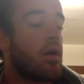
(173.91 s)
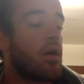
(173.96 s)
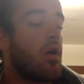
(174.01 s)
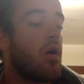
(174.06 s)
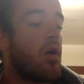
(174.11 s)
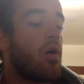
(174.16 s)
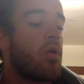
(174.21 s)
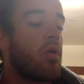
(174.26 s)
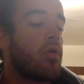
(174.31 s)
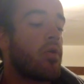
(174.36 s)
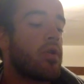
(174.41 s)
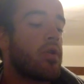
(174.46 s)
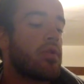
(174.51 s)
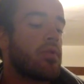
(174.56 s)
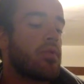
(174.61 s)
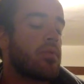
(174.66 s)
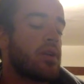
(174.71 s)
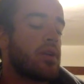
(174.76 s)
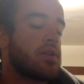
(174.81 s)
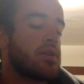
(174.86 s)
all the
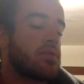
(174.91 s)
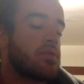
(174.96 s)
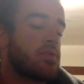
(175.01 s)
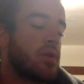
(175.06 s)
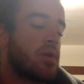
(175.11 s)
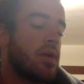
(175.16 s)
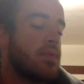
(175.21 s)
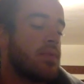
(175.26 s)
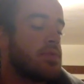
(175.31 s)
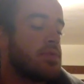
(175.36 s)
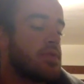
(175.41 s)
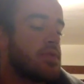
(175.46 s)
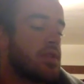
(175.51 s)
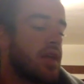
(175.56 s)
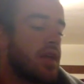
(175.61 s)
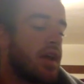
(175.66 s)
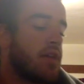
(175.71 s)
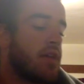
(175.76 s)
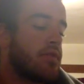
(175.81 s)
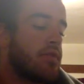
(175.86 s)
different possible problems you could
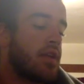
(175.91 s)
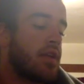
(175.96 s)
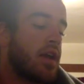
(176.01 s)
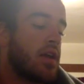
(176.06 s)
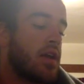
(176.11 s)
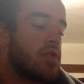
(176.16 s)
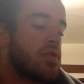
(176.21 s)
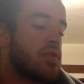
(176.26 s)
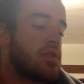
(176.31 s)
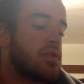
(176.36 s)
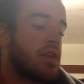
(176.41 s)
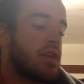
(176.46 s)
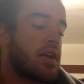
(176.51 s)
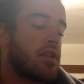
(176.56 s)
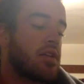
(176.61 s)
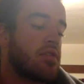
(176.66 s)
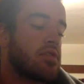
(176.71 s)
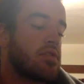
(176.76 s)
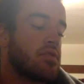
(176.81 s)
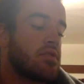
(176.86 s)
have and how to
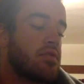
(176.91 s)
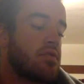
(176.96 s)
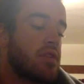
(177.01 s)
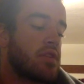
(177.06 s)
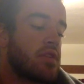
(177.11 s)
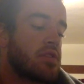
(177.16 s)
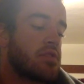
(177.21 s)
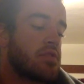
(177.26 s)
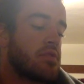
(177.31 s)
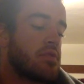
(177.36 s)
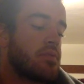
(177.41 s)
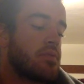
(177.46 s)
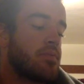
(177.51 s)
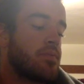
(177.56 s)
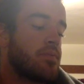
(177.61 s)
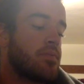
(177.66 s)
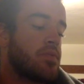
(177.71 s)
diagnose and fix them.